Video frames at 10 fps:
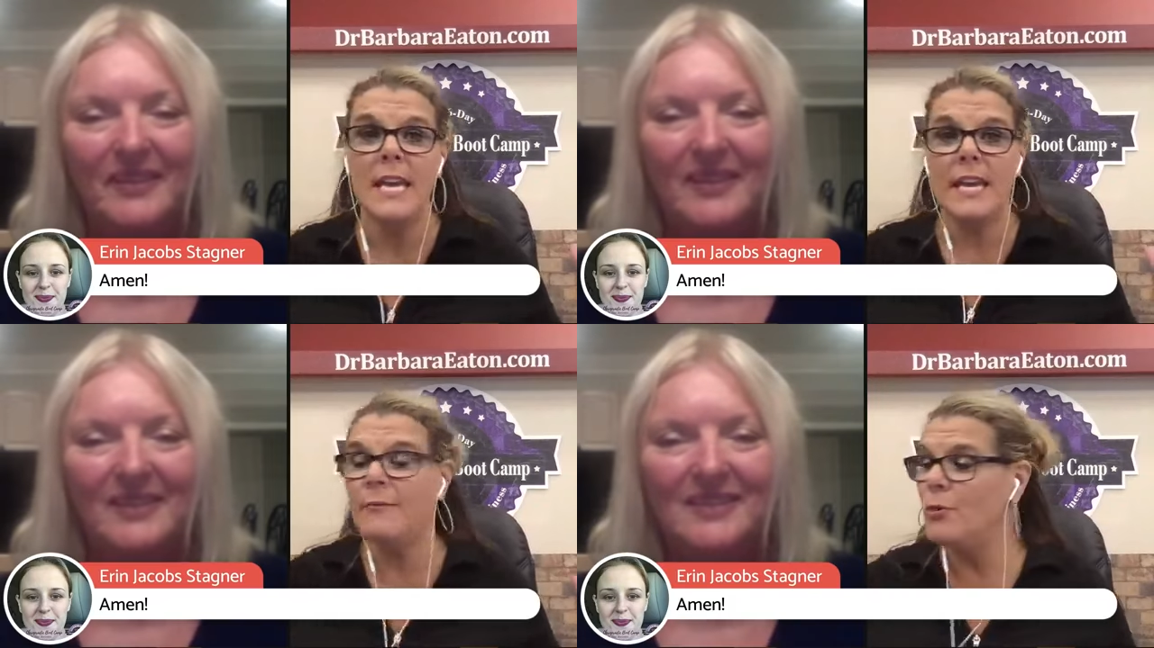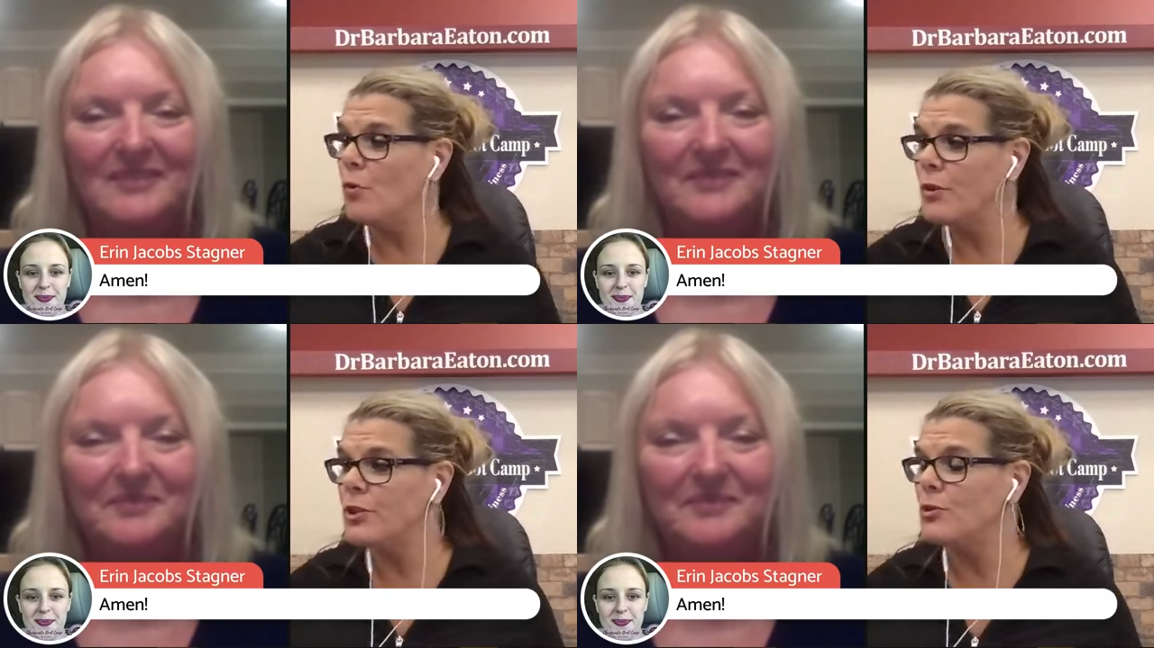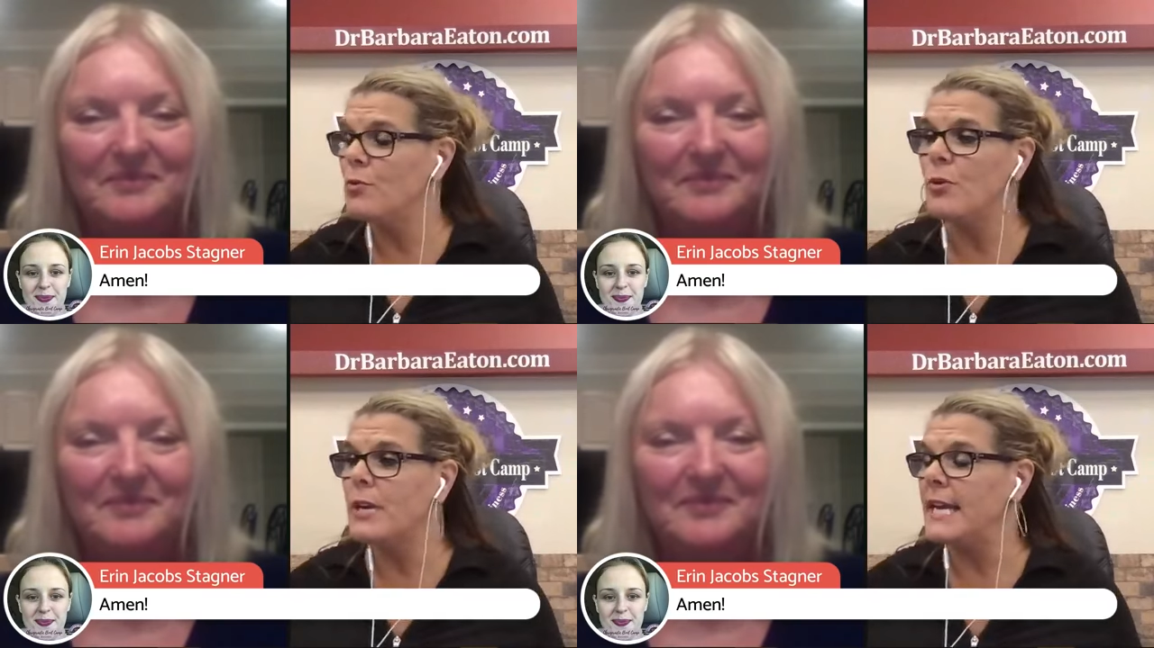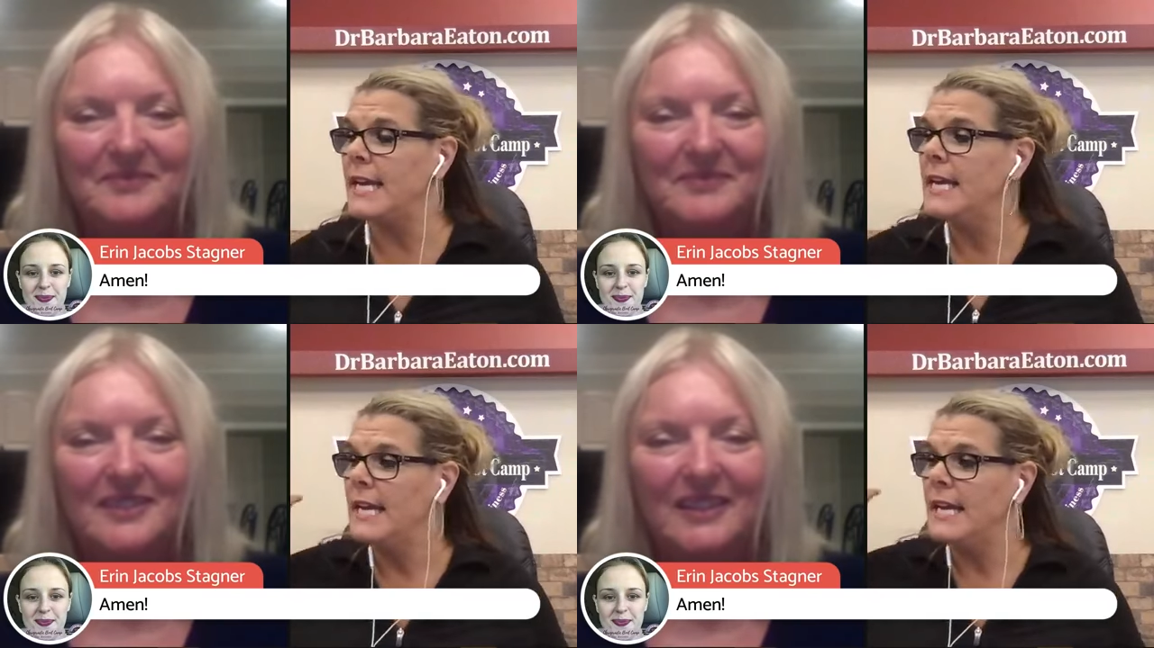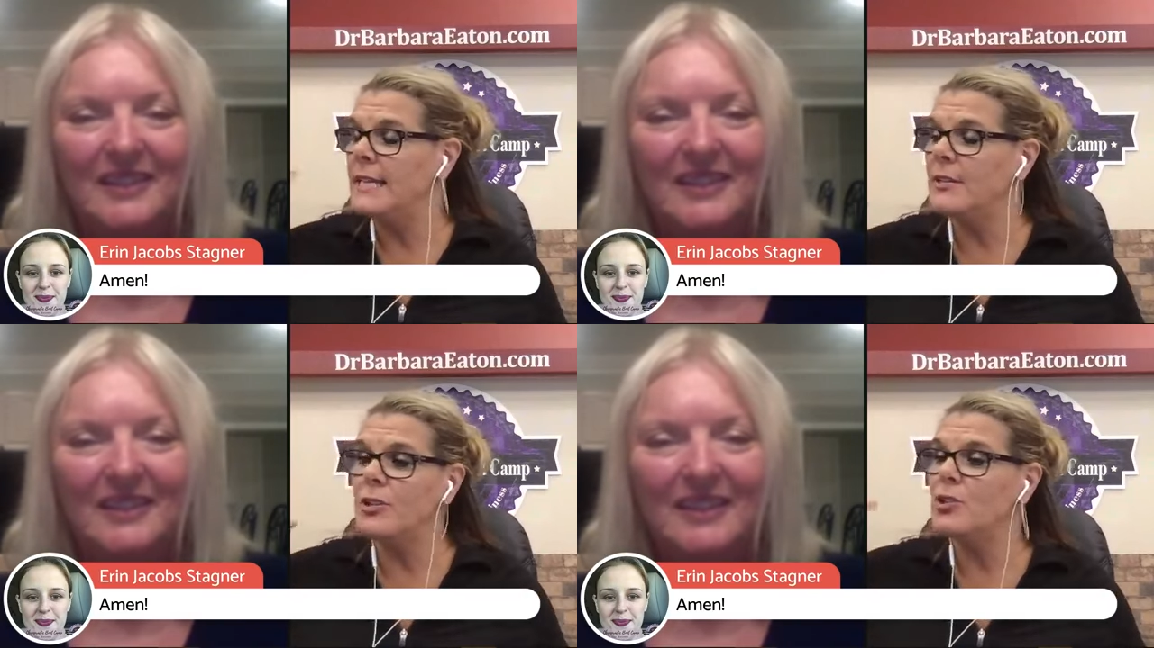Speaker 1: if your story
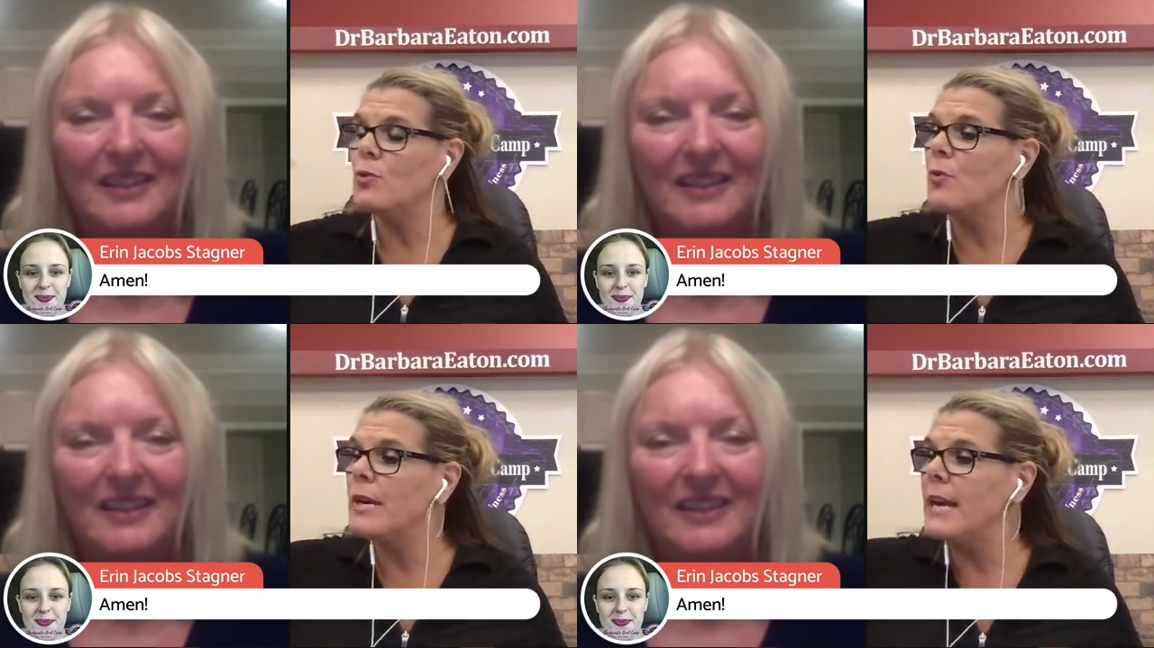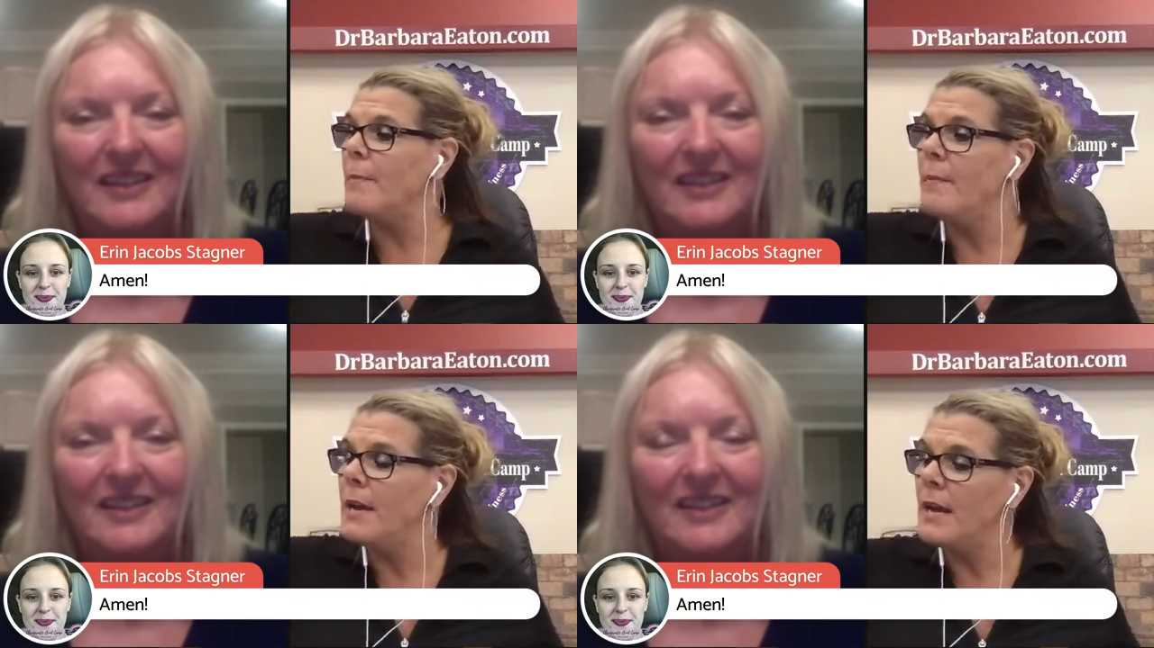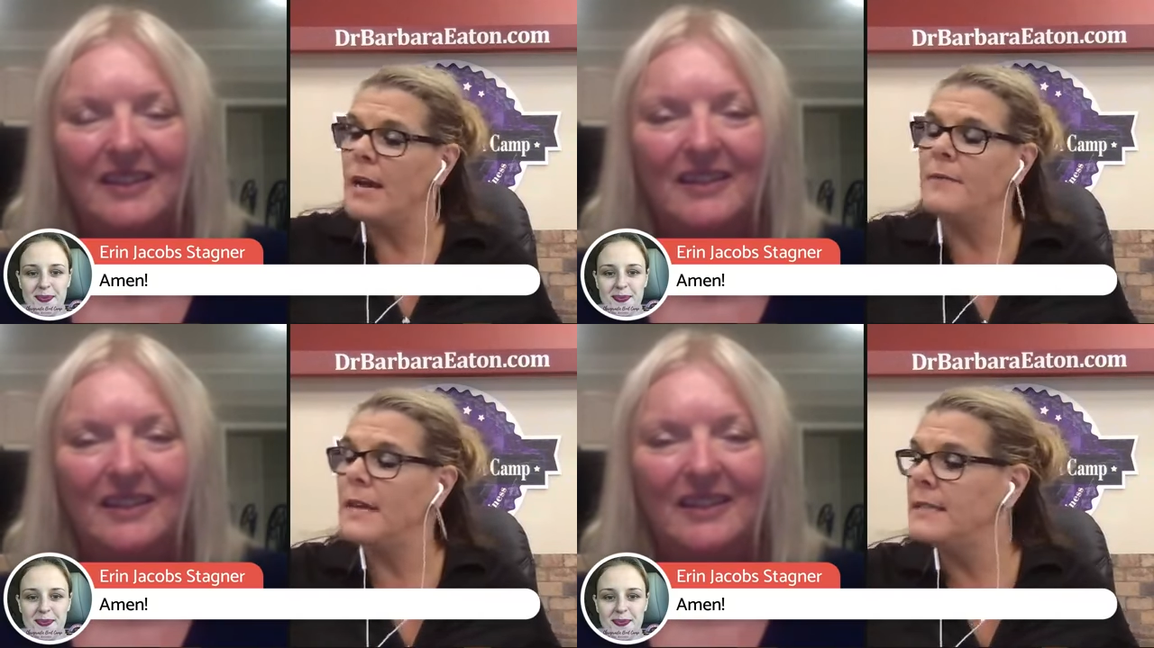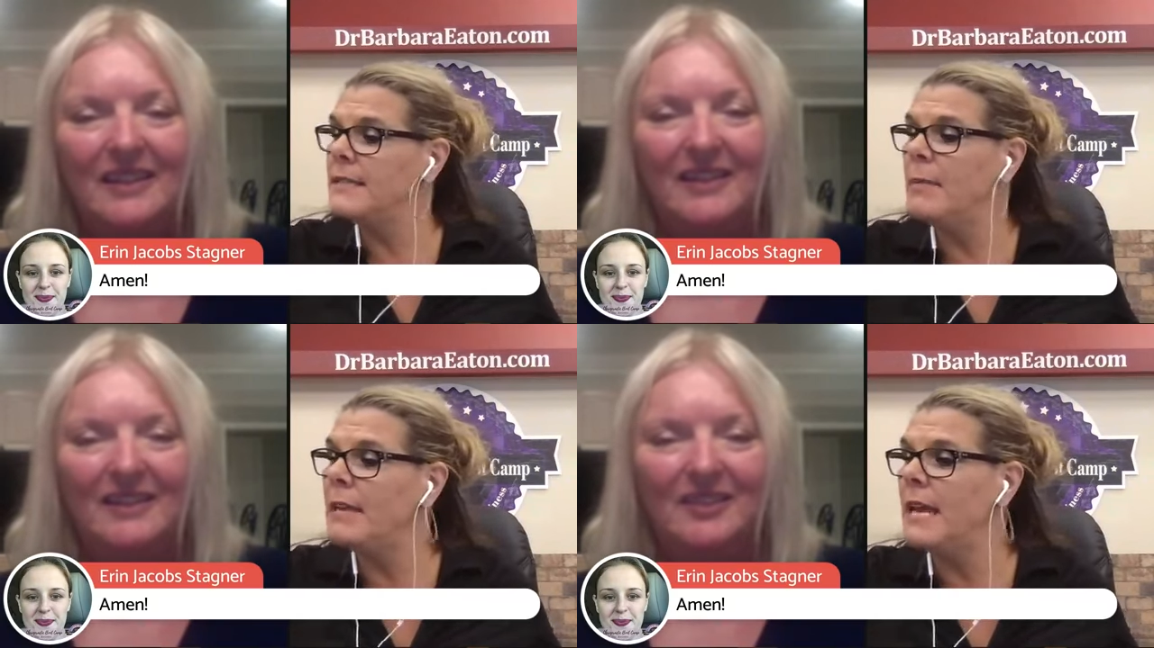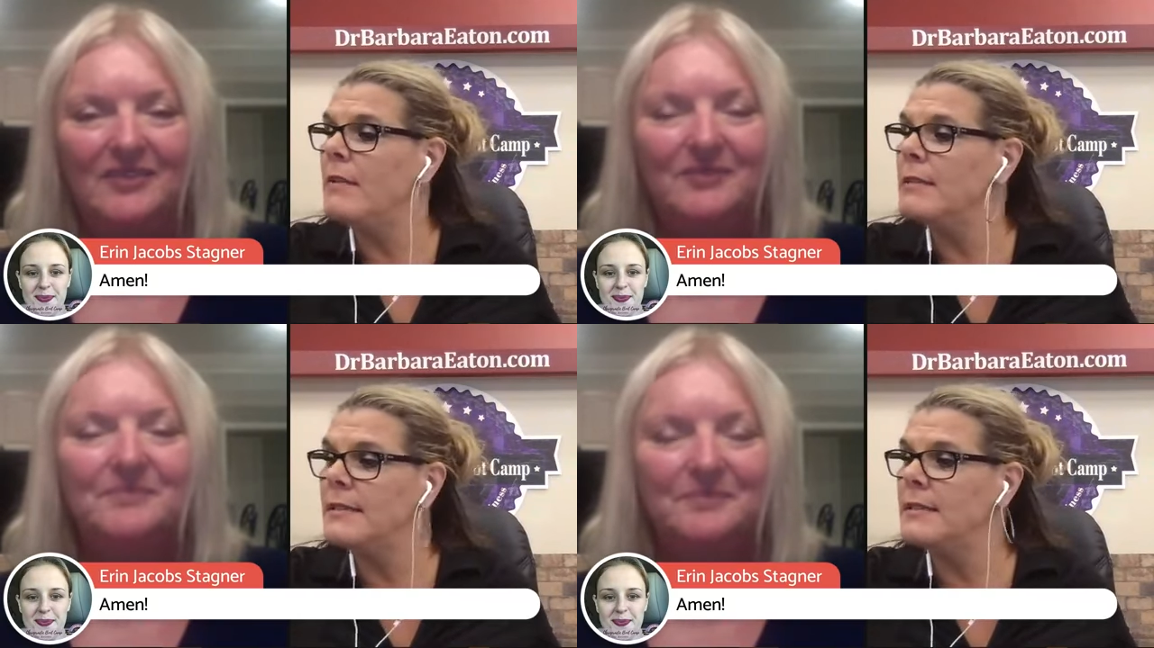is a story of, of, and somebody
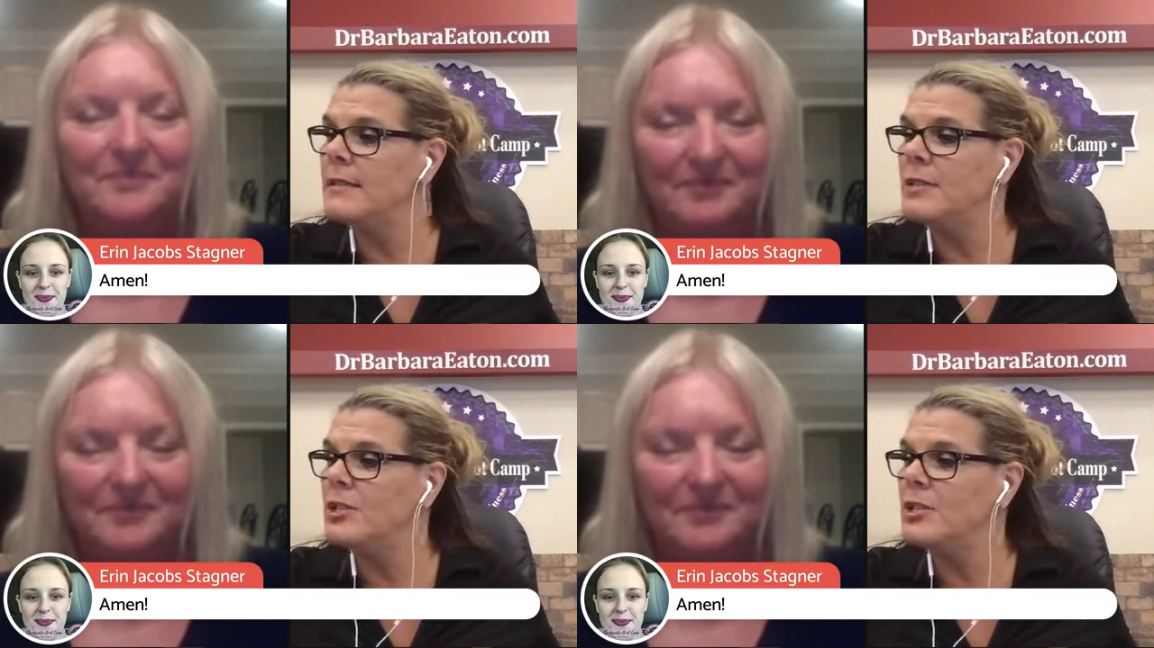else listens